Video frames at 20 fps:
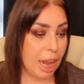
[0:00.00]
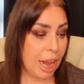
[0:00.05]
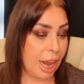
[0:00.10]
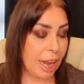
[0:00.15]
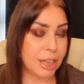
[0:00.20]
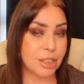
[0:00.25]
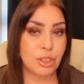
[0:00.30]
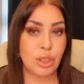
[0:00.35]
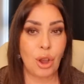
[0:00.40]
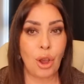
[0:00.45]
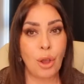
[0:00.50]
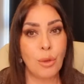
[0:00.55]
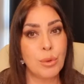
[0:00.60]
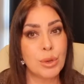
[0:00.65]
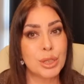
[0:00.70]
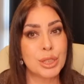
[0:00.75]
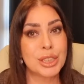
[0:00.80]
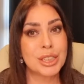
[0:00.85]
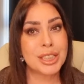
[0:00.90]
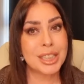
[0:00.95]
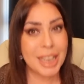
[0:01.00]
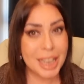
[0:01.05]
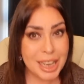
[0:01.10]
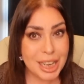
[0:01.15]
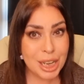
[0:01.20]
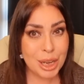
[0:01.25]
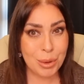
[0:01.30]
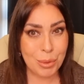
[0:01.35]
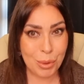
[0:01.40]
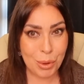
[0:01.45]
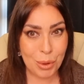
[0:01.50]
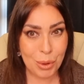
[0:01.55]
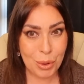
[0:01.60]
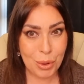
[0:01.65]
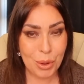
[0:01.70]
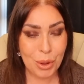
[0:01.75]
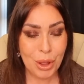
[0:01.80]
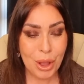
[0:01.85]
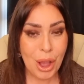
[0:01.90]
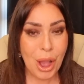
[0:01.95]
And I will see you
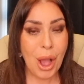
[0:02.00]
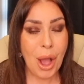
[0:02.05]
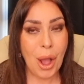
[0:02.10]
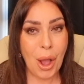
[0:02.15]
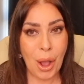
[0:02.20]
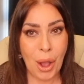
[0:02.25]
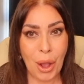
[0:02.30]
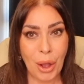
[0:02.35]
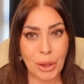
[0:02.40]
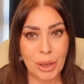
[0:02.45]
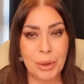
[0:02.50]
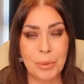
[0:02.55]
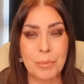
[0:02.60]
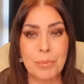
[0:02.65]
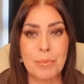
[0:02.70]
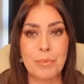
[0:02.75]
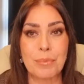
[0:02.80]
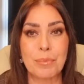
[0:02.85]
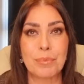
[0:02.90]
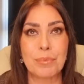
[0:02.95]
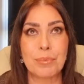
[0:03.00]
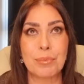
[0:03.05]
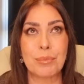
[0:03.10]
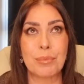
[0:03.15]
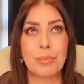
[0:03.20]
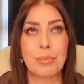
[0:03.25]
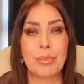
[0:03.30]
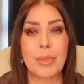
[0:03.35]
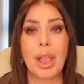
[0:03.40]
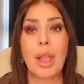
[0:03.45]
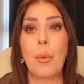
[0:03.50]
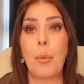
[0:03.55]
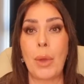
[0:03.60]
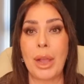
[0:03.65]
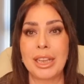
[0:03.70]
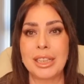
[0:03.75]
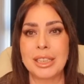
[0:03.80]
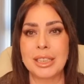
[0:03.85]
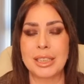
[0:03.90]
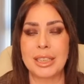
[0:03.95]
all on
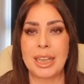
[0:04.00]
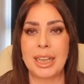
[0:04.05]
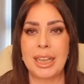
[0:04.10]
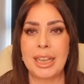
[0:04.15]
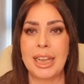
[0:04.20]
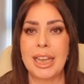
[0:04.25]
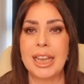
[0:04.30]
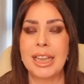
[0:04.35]
Wednesday.